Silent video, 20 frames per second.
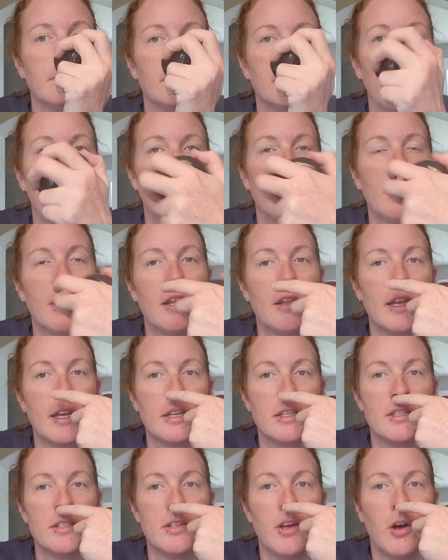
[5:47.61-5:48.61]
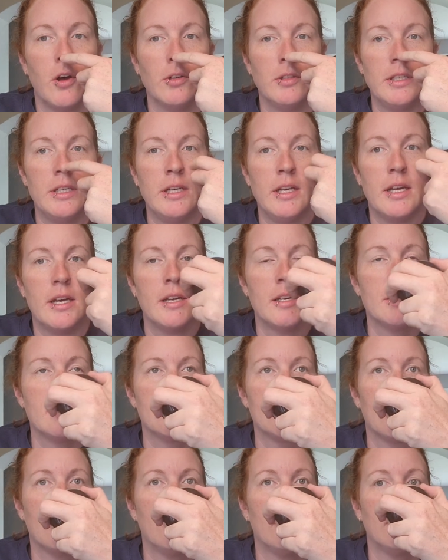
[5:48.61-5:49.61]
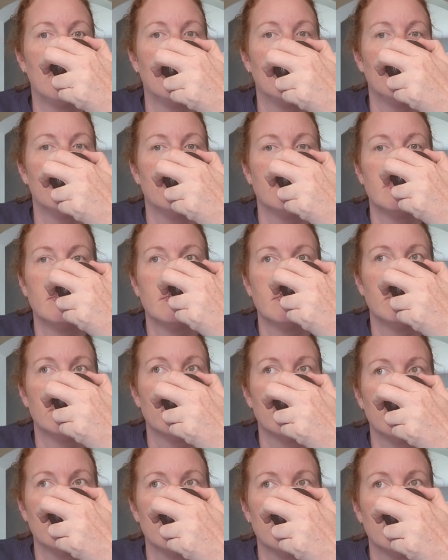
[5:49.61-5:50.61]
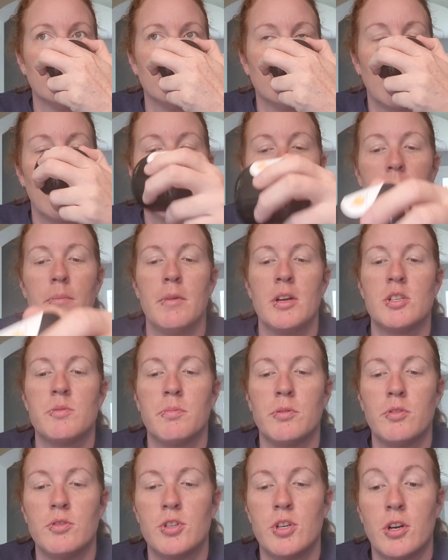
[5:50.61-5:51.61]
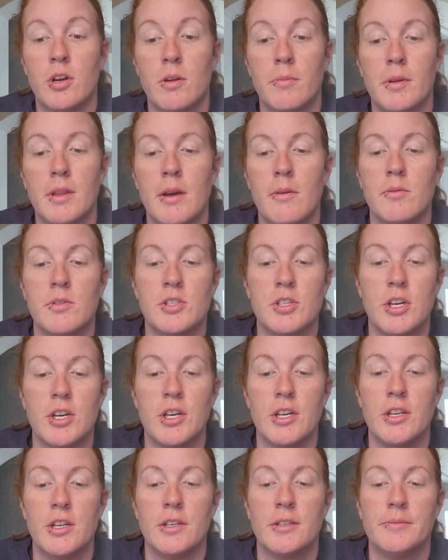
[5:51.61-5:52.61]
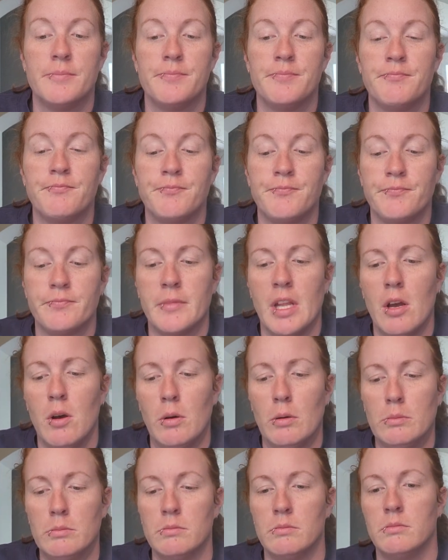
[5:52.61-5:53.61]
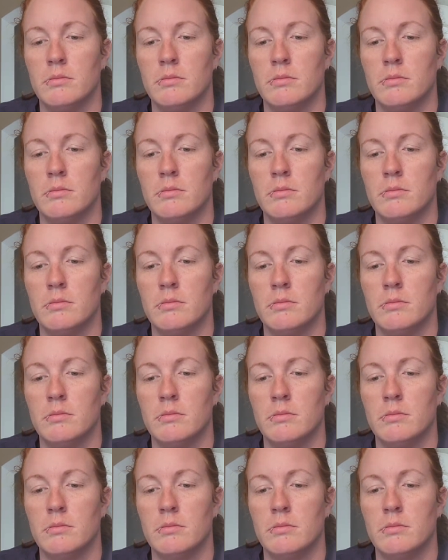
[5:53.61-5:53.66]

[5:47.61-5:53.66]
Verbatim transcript: Definitely get like a saltiness. Not get much blue sugar, but that one's good. Oh.